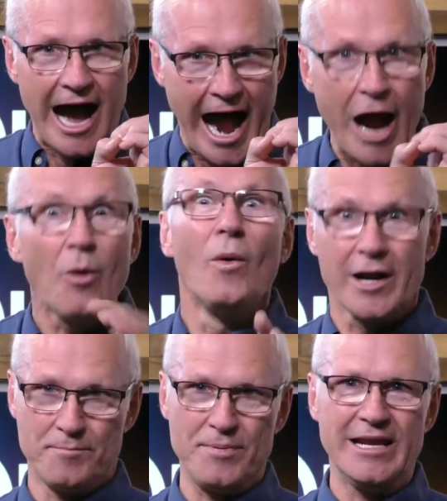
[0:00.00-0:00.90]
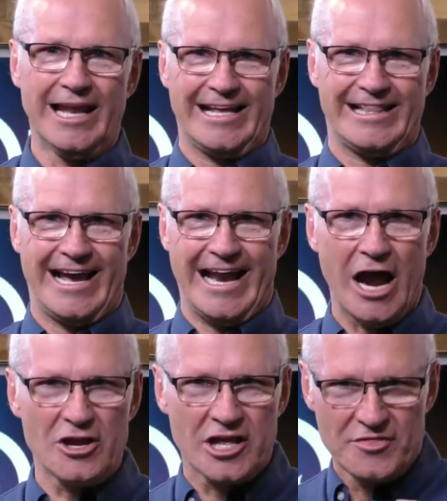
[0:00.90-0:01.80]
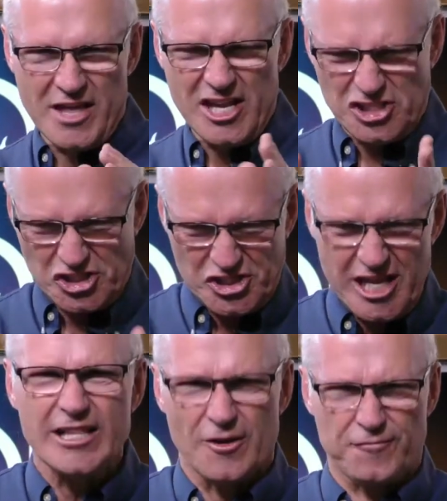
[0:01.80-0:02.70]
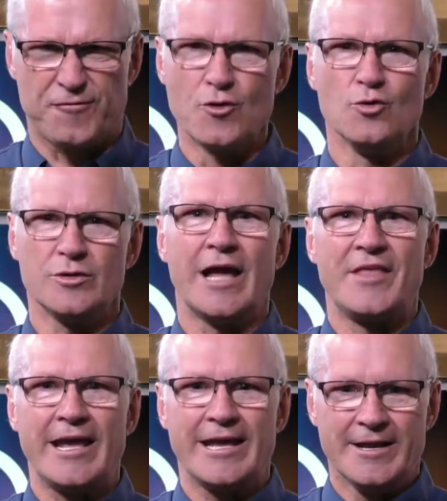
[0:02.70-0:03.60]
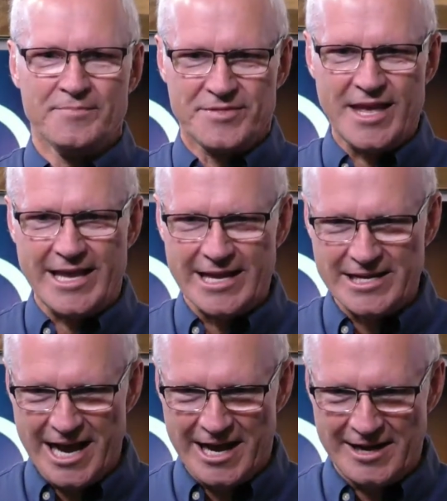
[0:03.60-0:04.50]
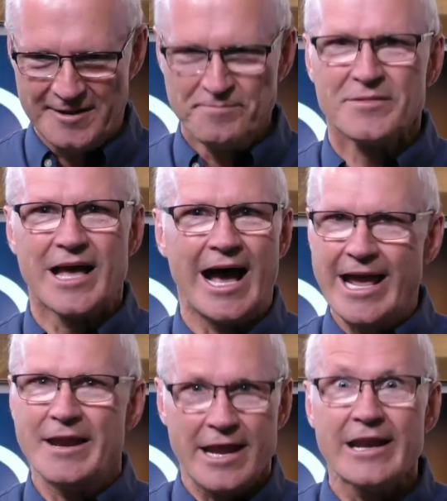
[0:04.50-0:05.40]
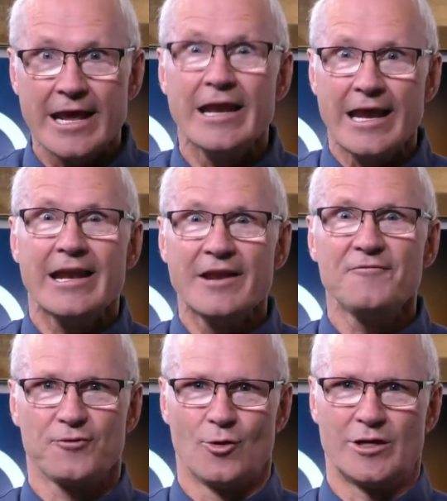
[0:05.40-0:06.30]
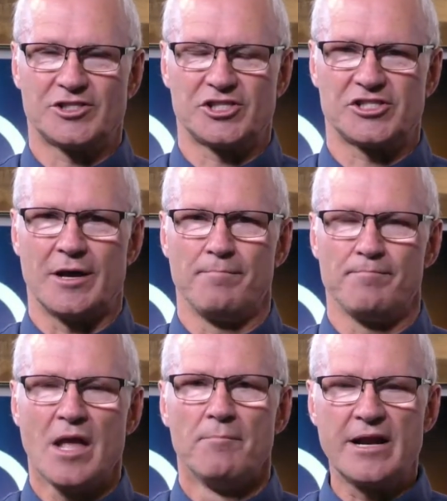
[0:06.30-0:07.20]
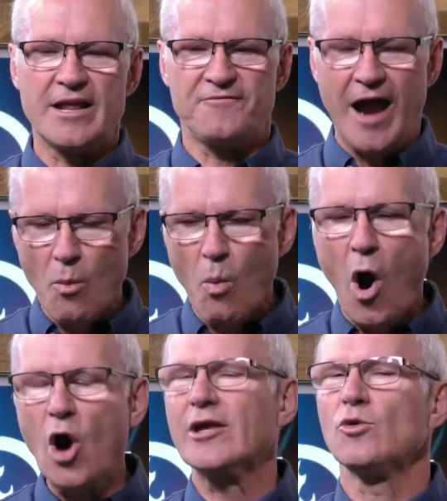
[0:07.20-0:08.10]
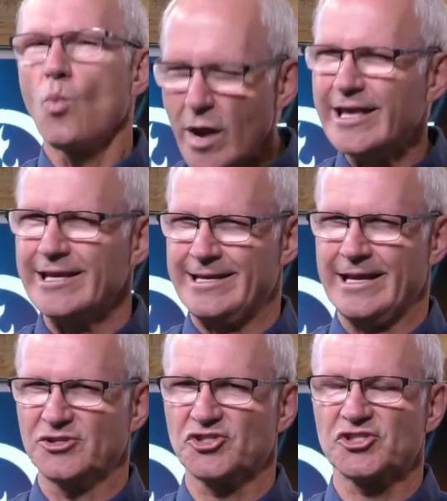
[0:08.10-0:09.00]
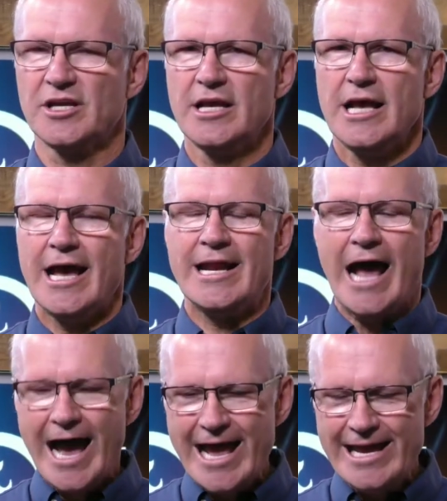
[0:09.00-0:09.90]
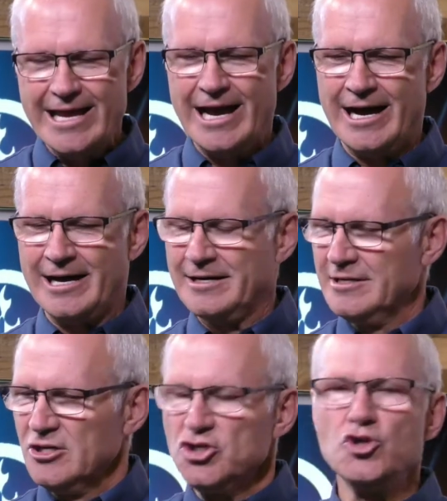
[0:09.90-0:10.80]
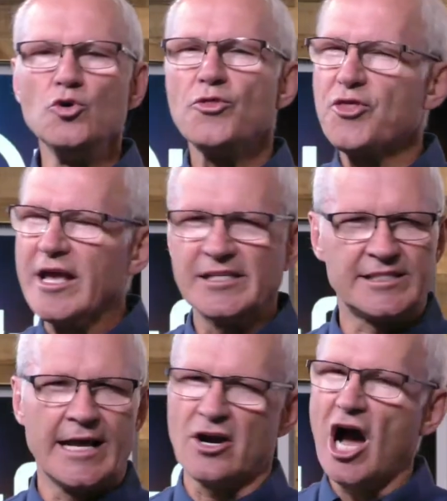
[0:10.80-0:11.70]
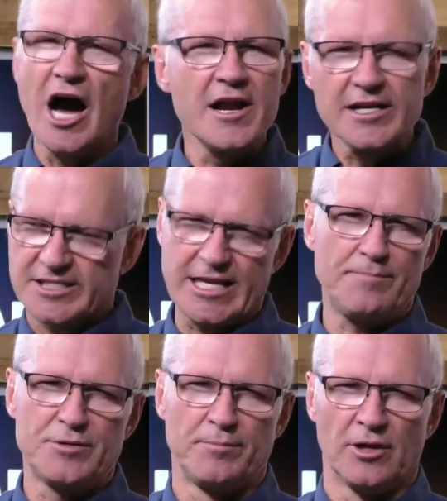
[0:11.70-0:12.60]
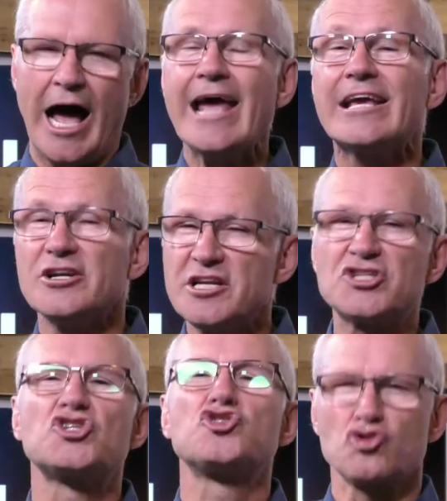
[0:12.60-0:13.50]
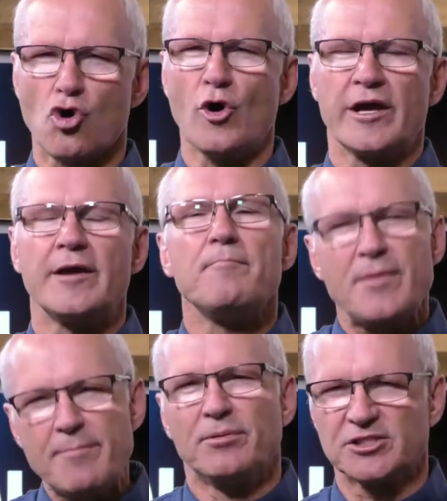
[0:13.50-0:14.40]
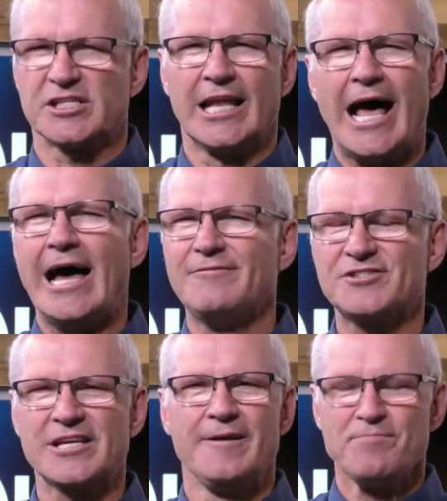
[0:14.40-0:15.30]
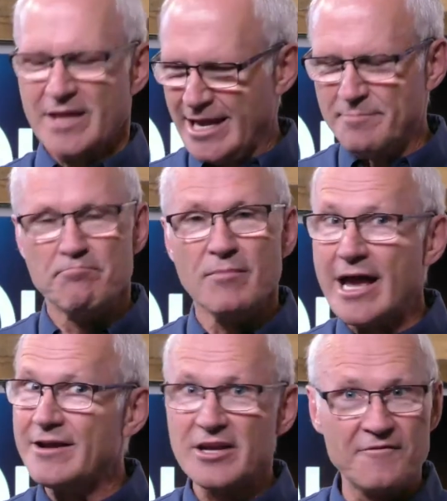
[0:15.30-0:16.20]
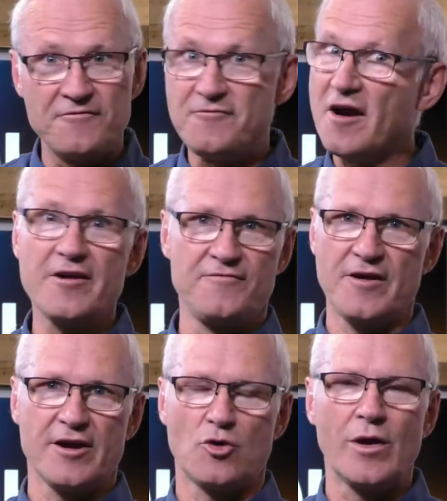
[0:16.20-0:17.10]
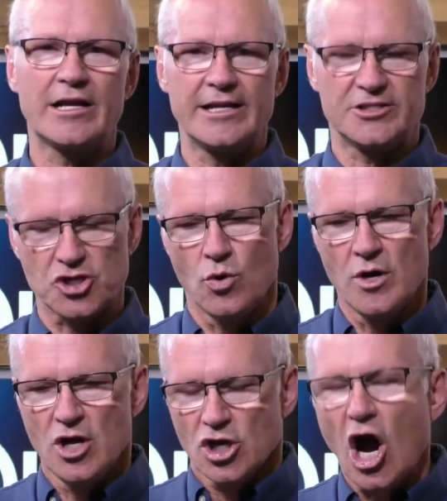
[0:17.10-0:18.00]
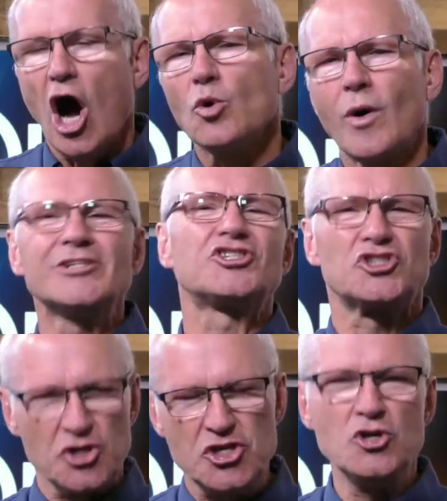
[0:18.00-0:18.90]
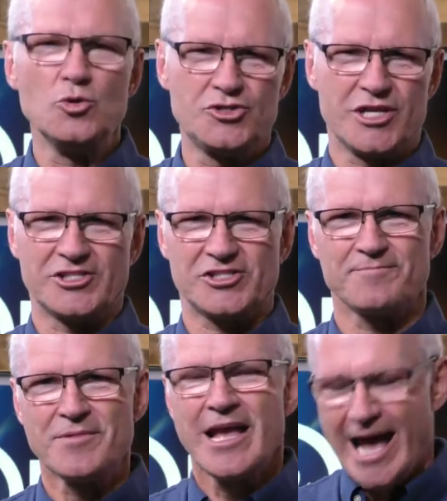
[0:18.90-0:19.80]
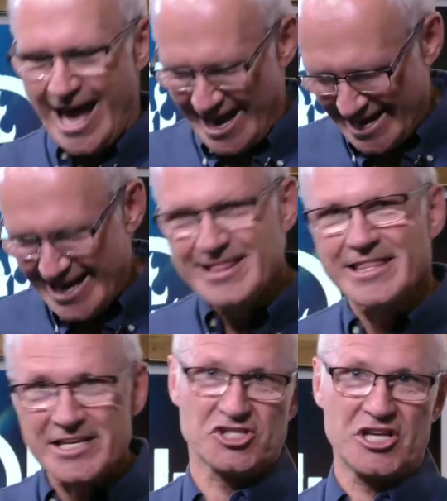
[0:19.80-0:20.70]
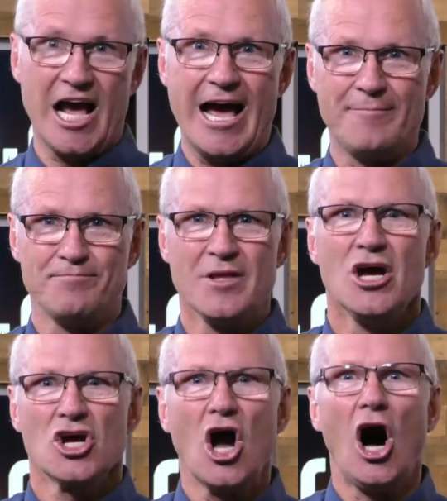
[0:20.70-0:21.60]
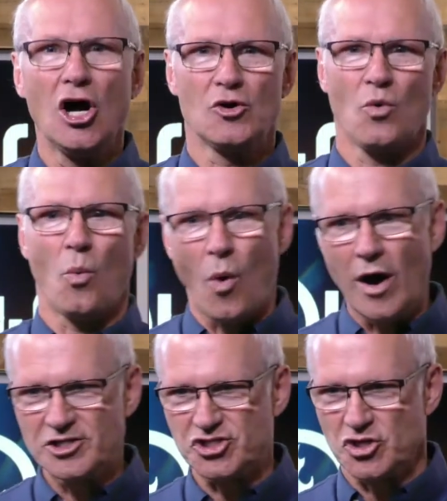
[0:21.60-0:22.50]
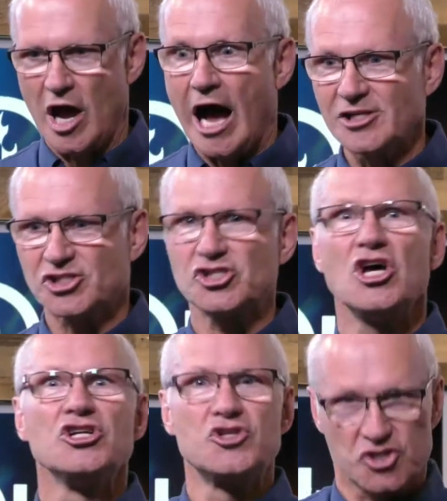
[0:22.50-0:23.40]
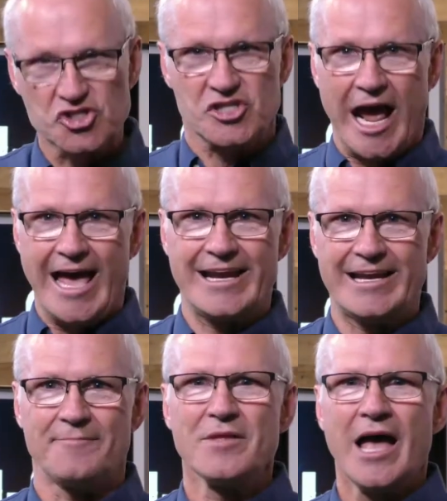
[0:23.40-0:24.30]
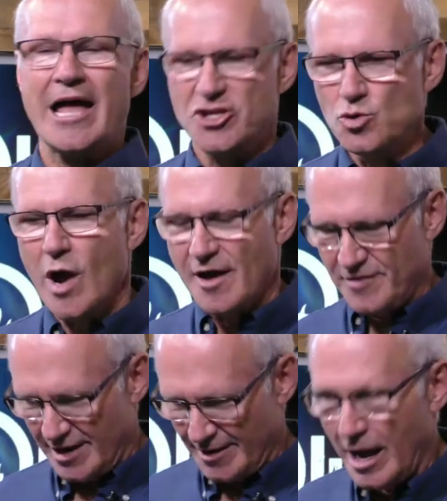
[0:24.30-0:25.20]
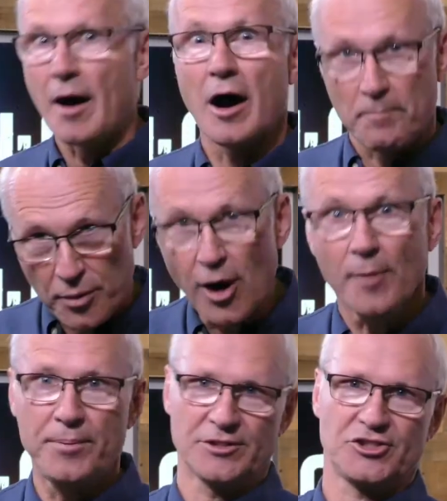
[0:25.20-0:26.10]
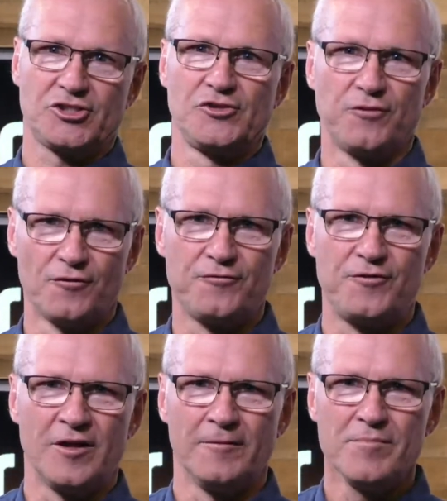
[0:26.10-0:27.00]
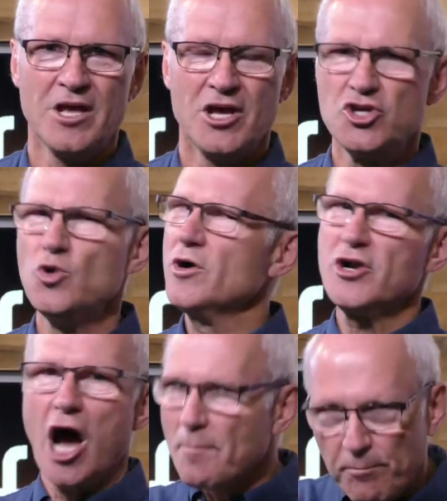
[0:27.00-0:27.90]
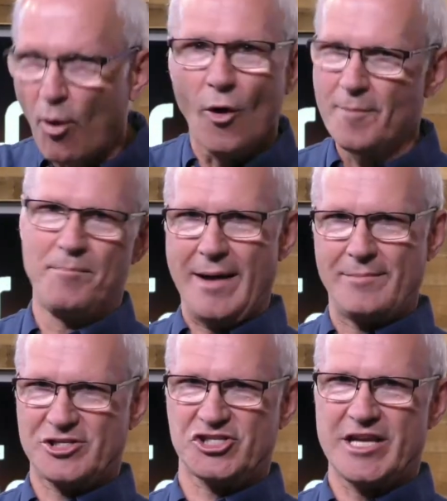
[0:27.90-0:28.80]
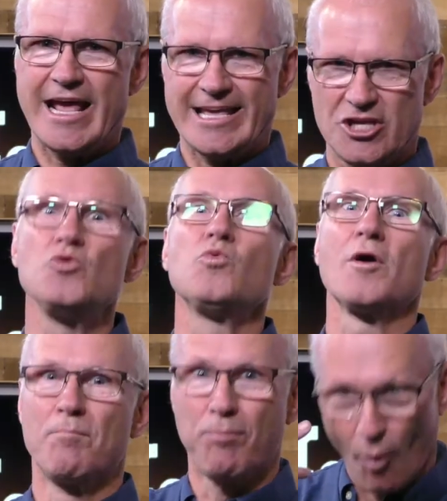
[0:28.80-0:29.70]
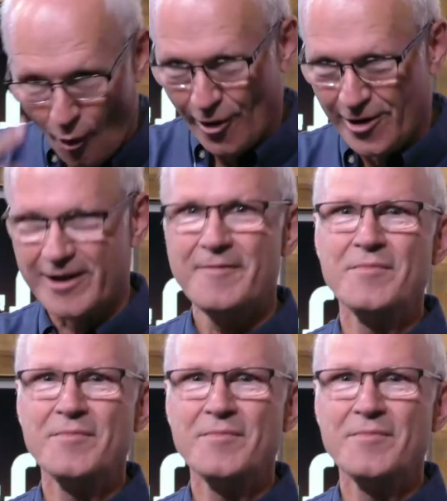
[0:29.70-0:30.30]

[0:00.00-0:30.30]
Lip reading: I want to be like that. They see the fruit and they can, it influences them. But if I walk in wickedness and I do things that are unacceptable, I can destroy people's lives in very, very quickly. So God wants to use us. And in this time, God wants us to stand. And you have a purpose to fulfill. You were not born by mistake. You were born